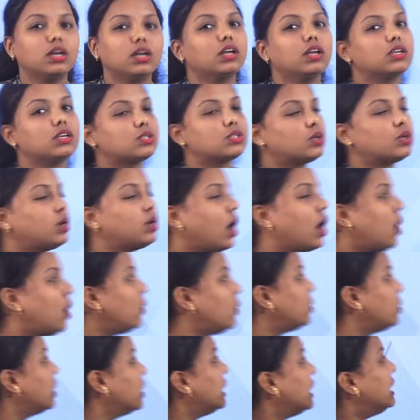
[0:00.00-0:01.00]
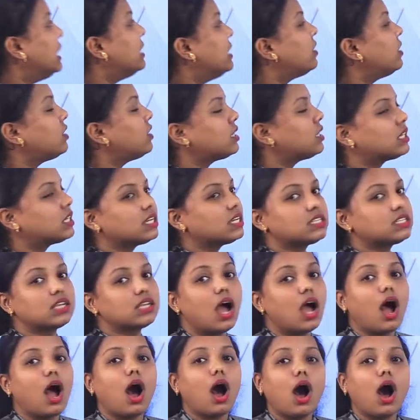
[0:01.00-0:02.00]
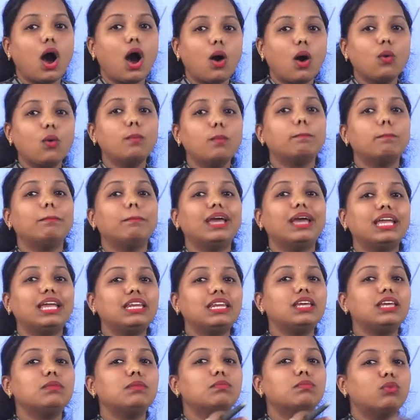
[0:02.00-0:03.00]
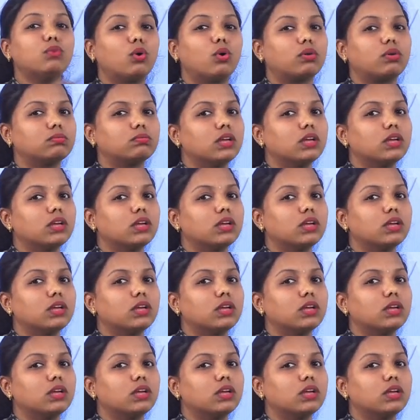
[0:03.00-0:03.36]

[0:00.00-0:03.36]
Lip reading: So now here it is, how many more.